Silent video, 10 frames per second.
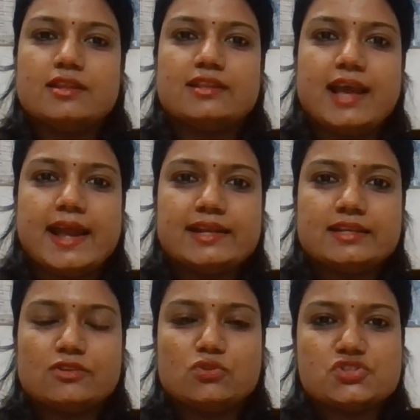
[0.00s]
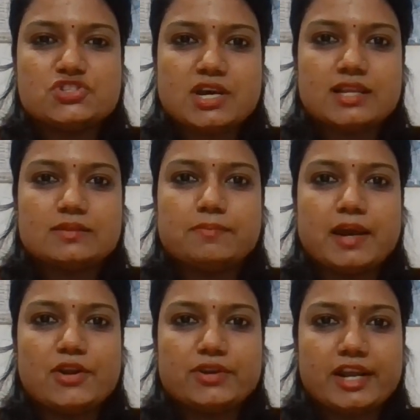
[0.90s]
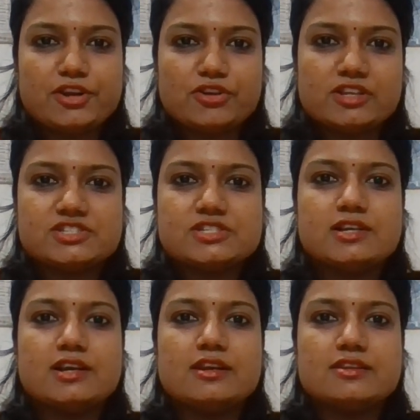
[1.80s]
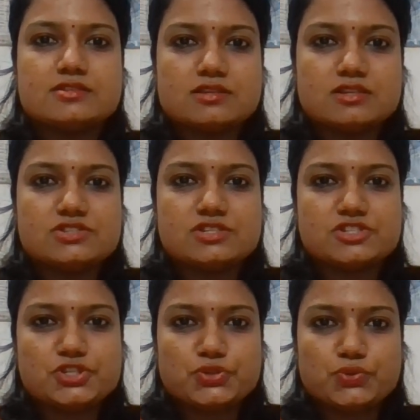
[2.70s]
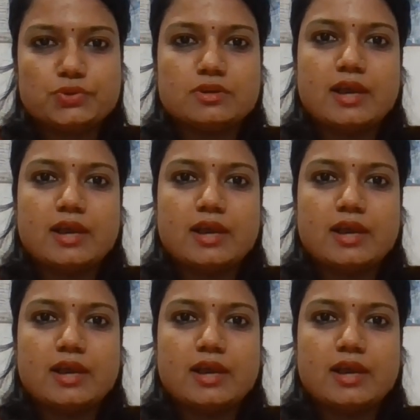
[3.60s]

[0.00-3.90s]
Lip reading: that Gujarat Biotechnological Research Institute